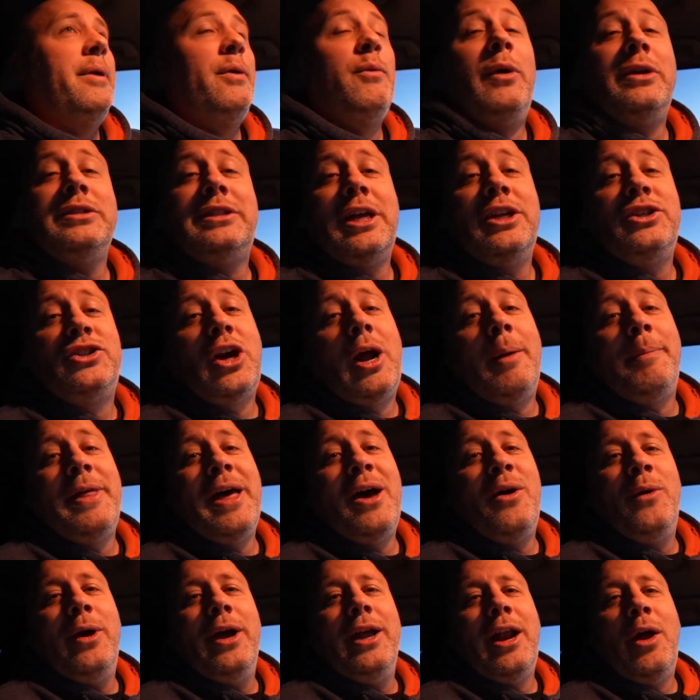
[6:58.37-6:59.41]
once I drop
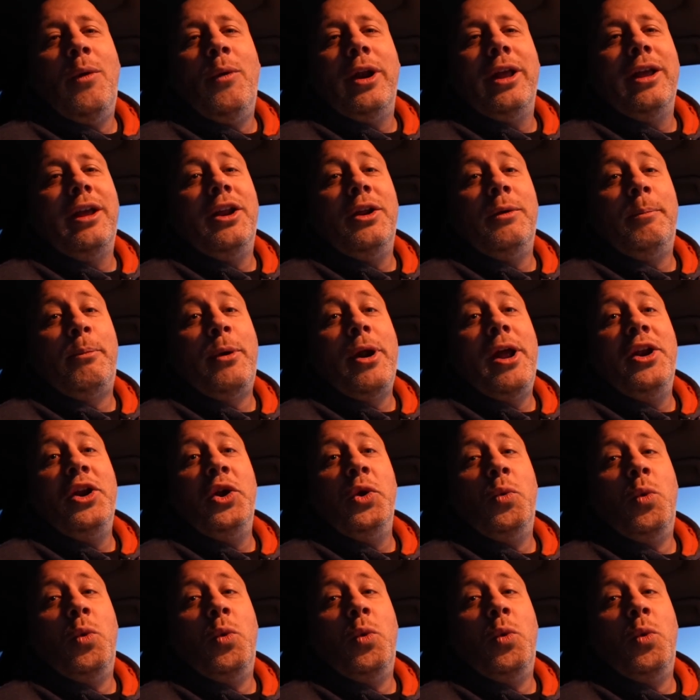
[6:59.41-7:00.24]
that weight, I want to get a brand new